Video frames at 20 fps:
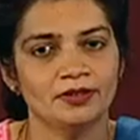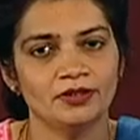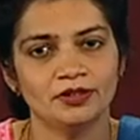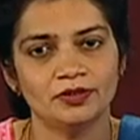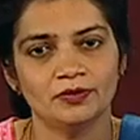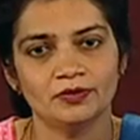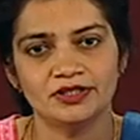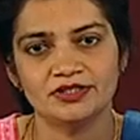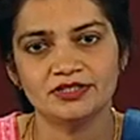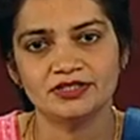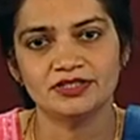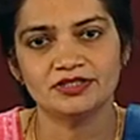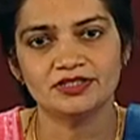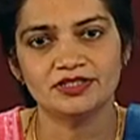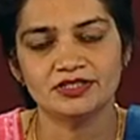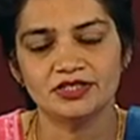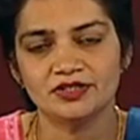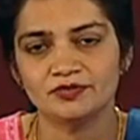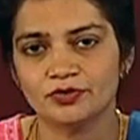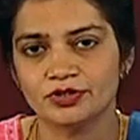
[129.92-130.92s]
Now let us
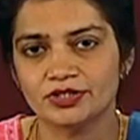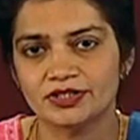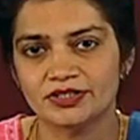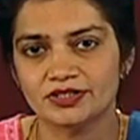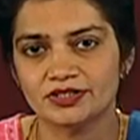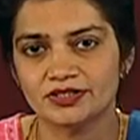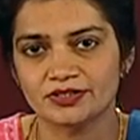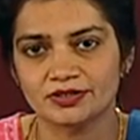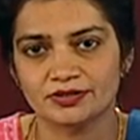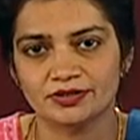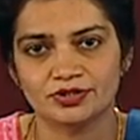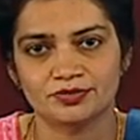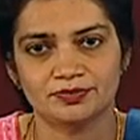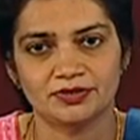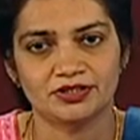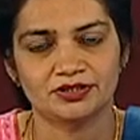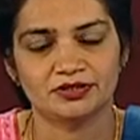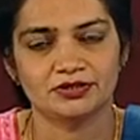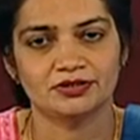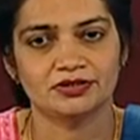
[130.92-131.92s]
understand what is a research
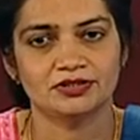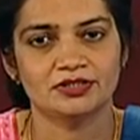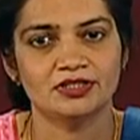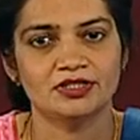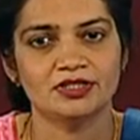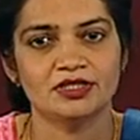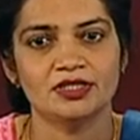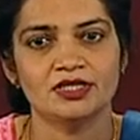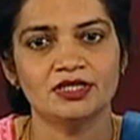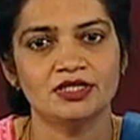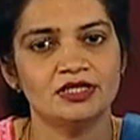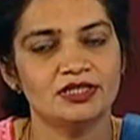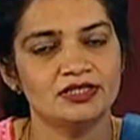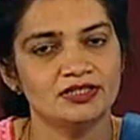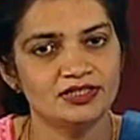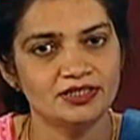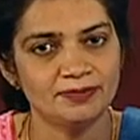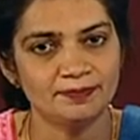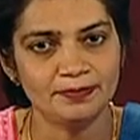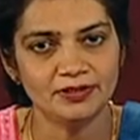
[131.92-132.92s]
method.
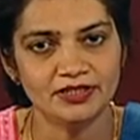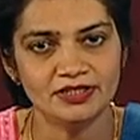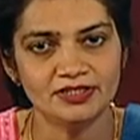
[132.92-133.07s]
Simply